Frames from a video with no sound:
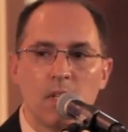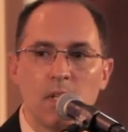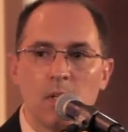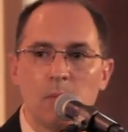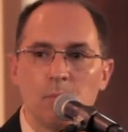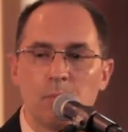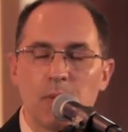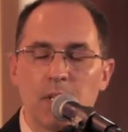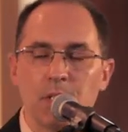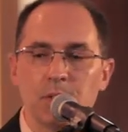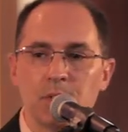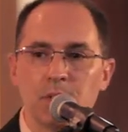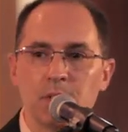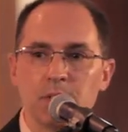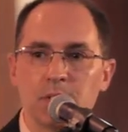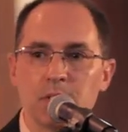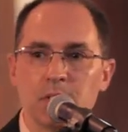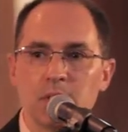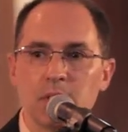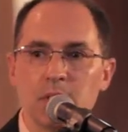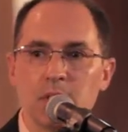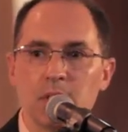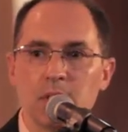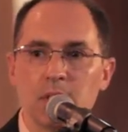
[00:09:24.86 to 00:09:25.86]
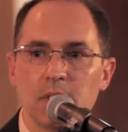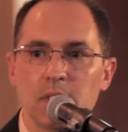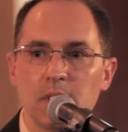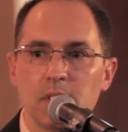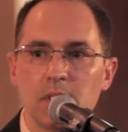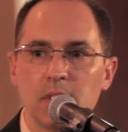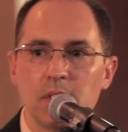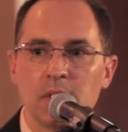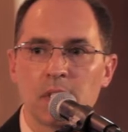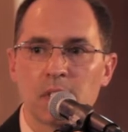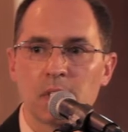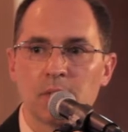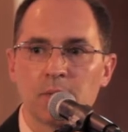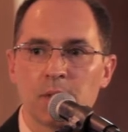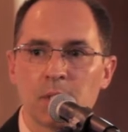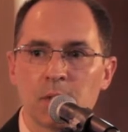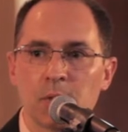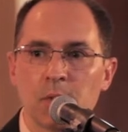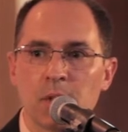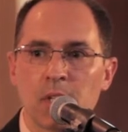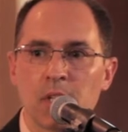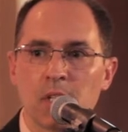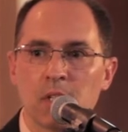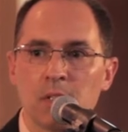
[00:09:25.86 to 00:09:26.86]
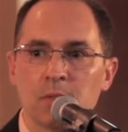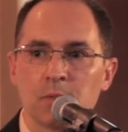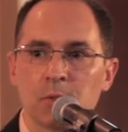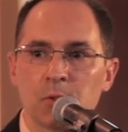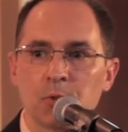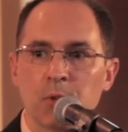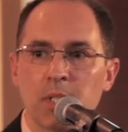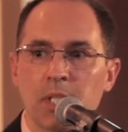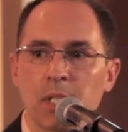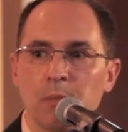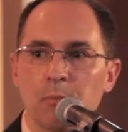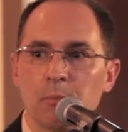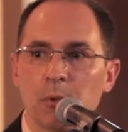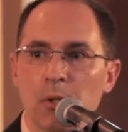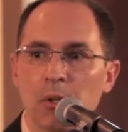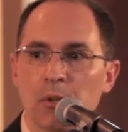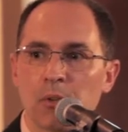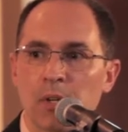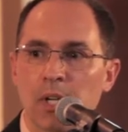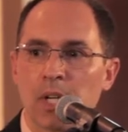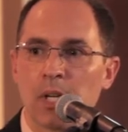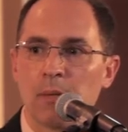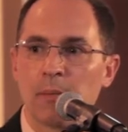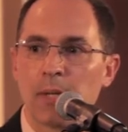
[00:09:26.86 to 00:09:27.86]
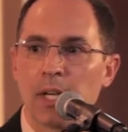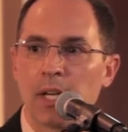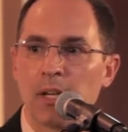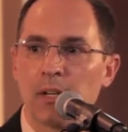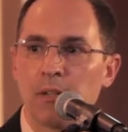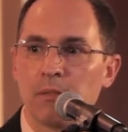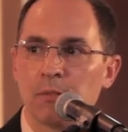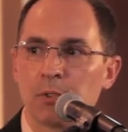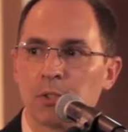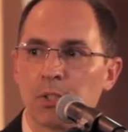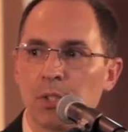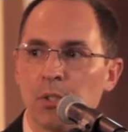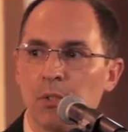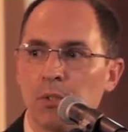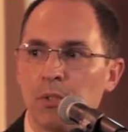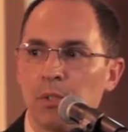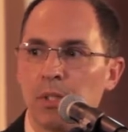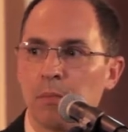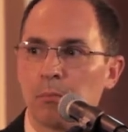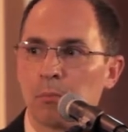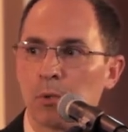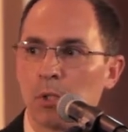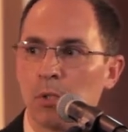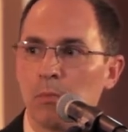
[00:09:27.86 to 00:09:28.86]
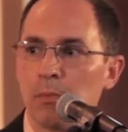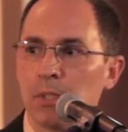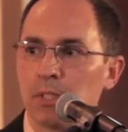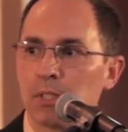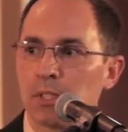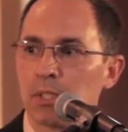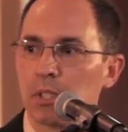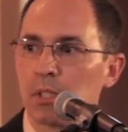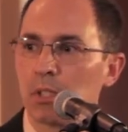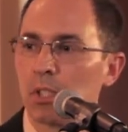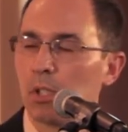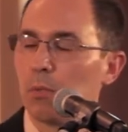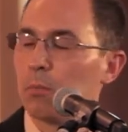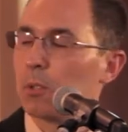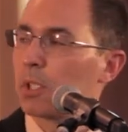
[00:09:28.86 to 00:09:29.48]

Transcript: Patients in Dr. Vinogradov's training program have shown improvements in global